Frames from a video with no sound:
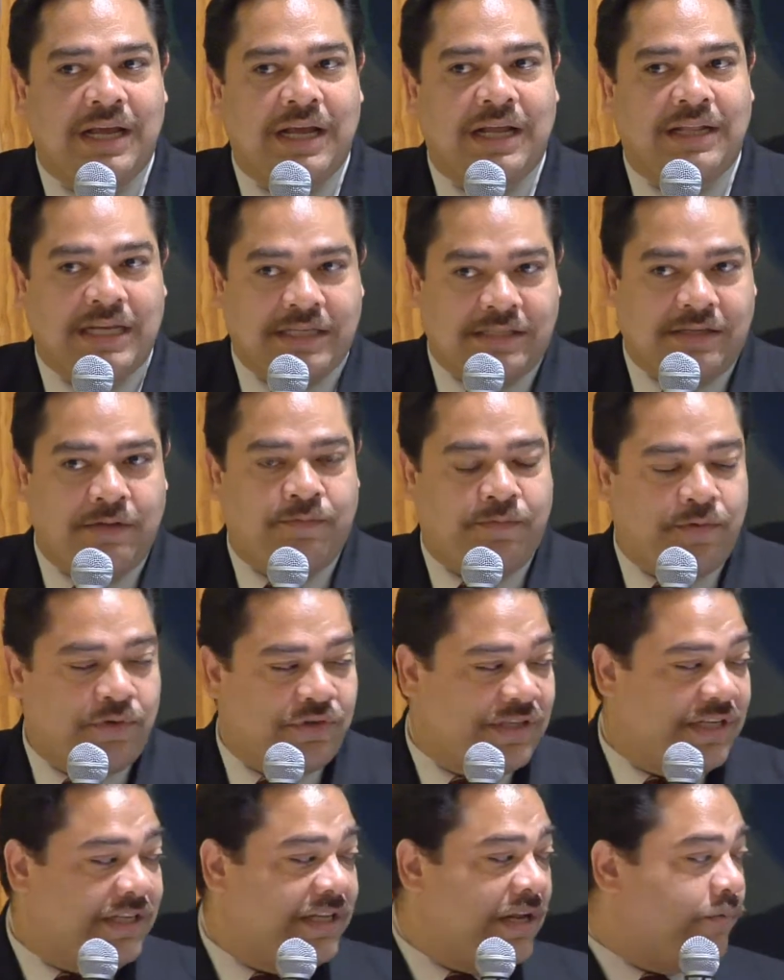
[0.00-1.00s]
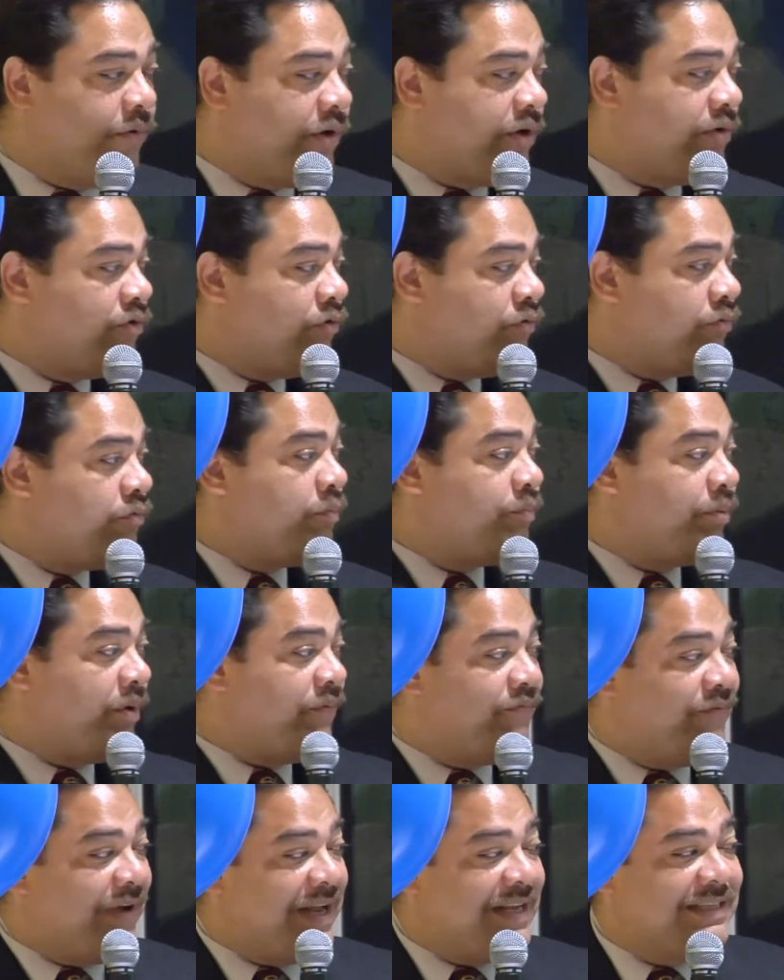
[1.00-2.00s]
That's the first thing that we could do to
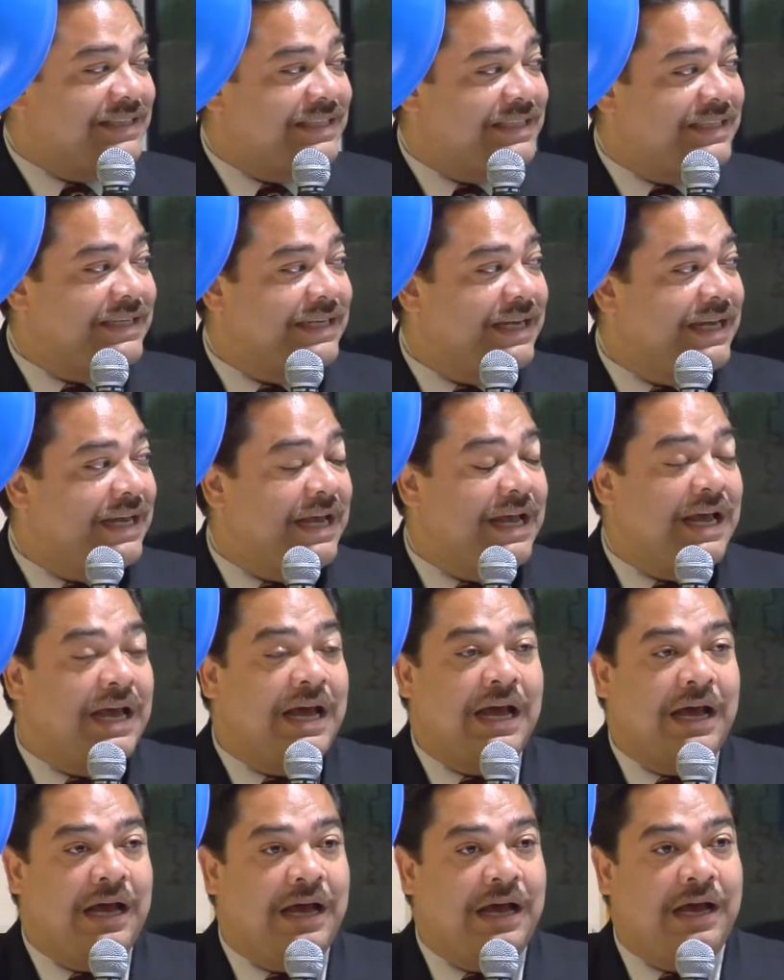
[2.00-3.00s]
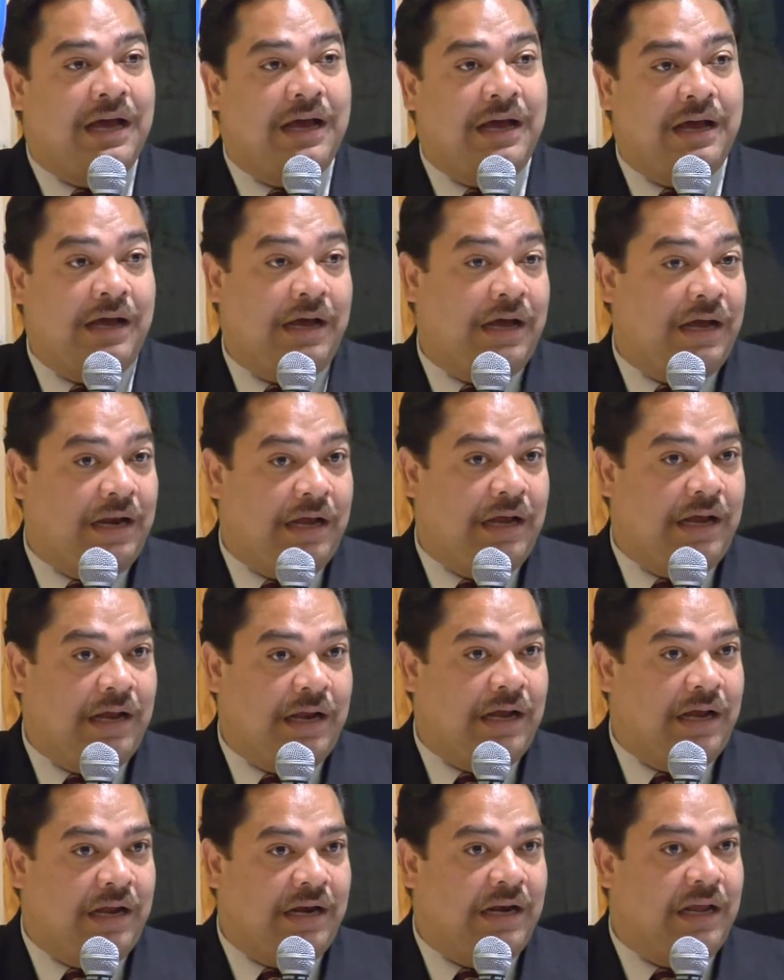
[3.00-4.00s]
prevent
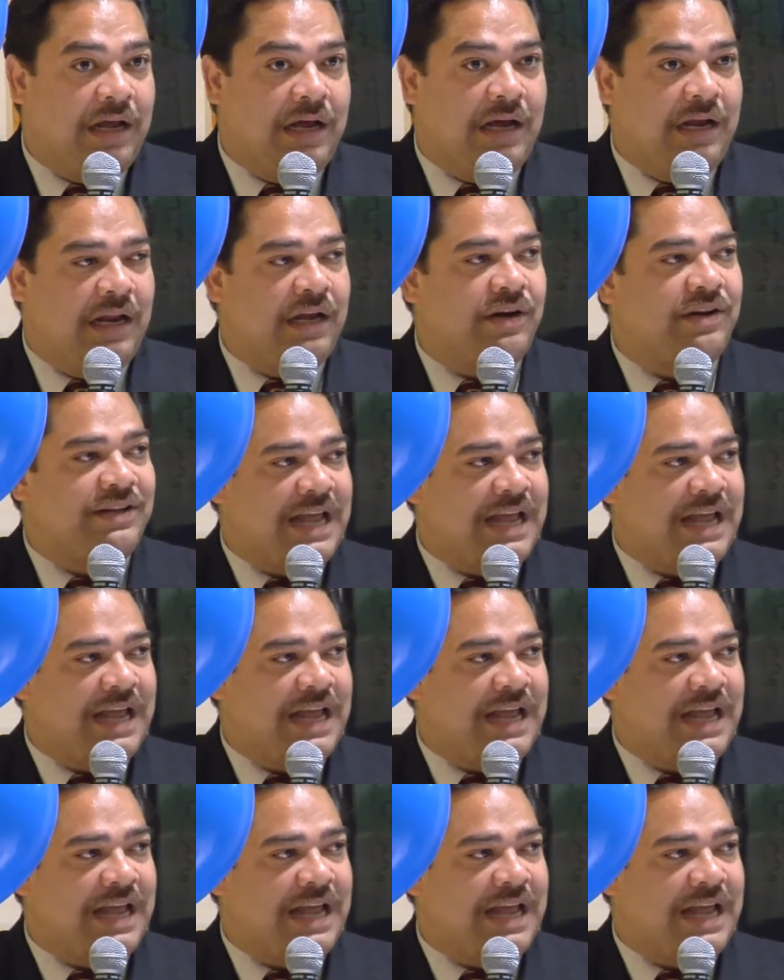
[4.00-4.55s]
a lot of